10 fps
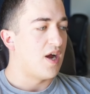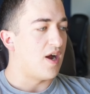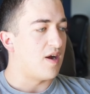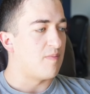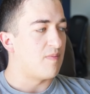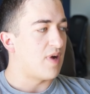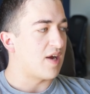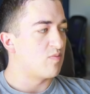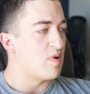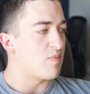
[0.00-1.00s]
I
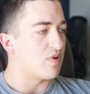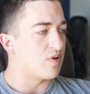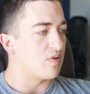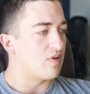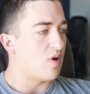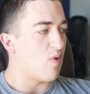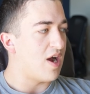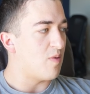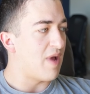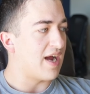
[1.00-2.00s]
remember a
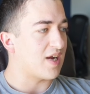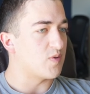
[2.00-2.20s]
while back,